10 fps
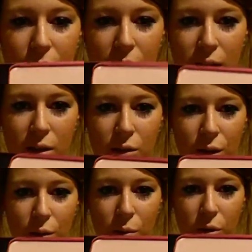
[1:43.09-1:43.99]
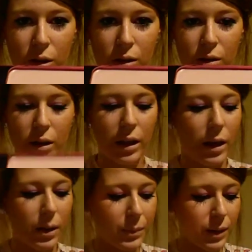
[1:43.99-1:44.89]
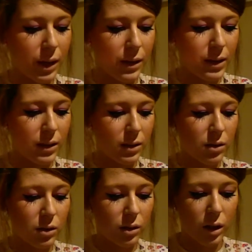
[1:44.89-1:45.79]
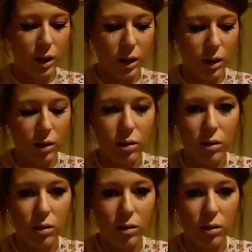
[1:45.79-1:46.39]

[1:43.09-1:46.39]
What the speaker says: and then you get your product, and this is just a